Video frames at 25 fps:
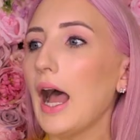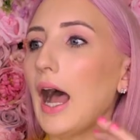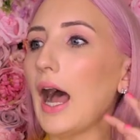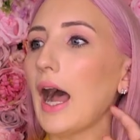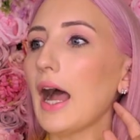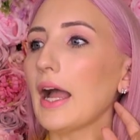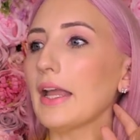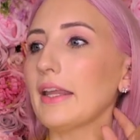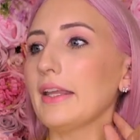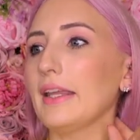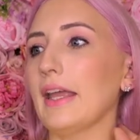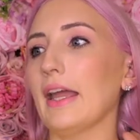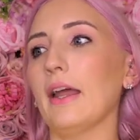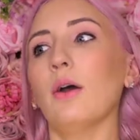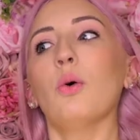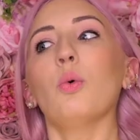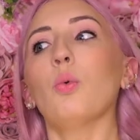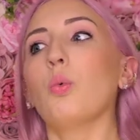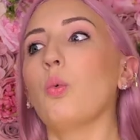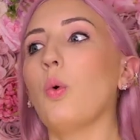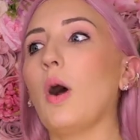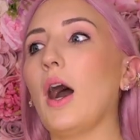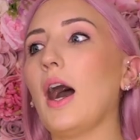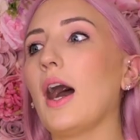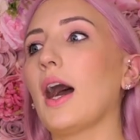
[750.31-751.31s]
I get
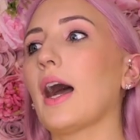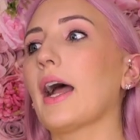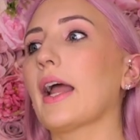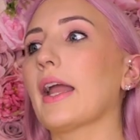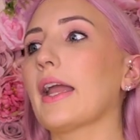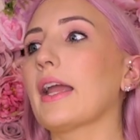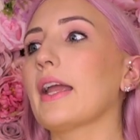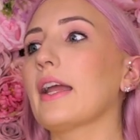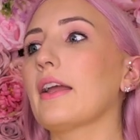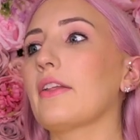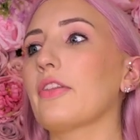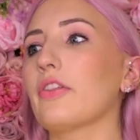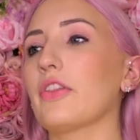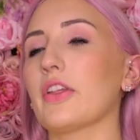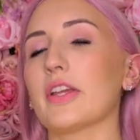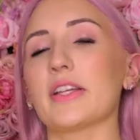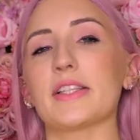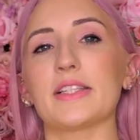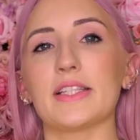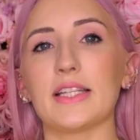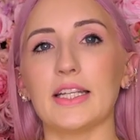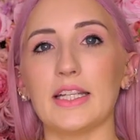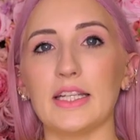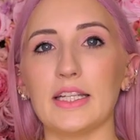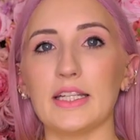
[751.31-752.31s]
why
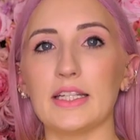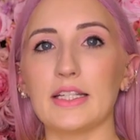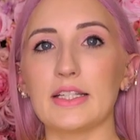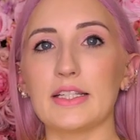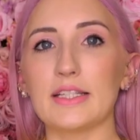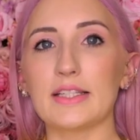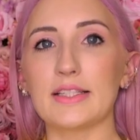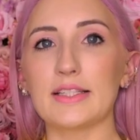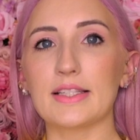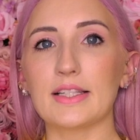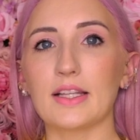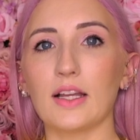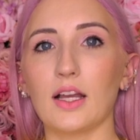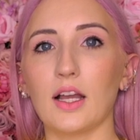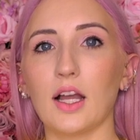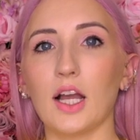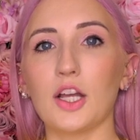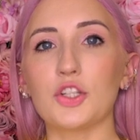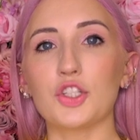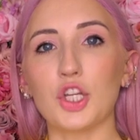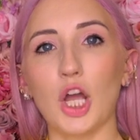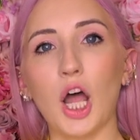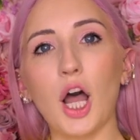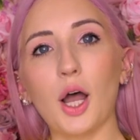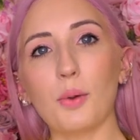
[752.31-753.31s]
this is a
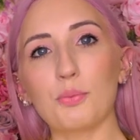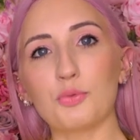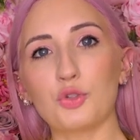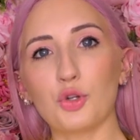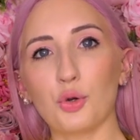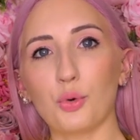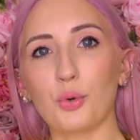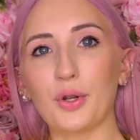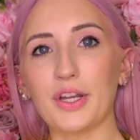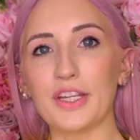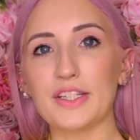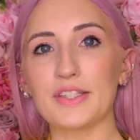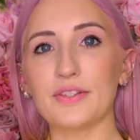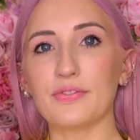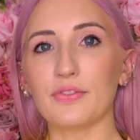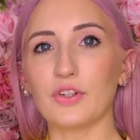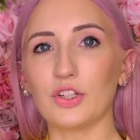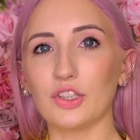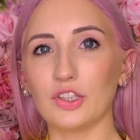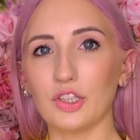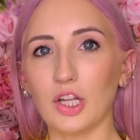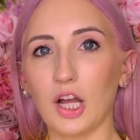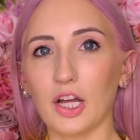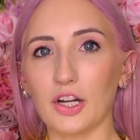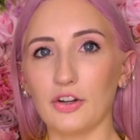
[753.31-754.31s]
top choice for
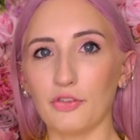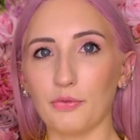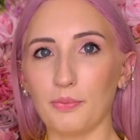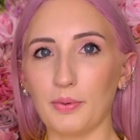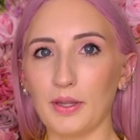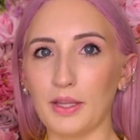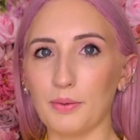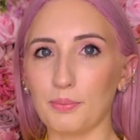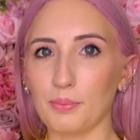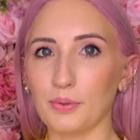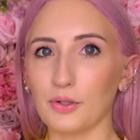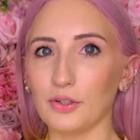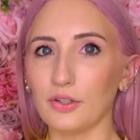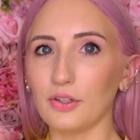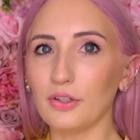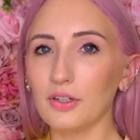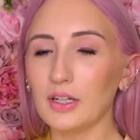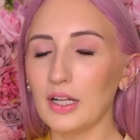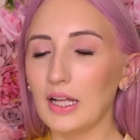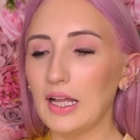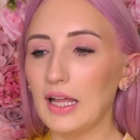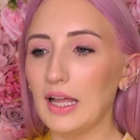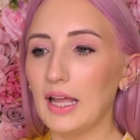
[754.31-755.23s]
a lot of people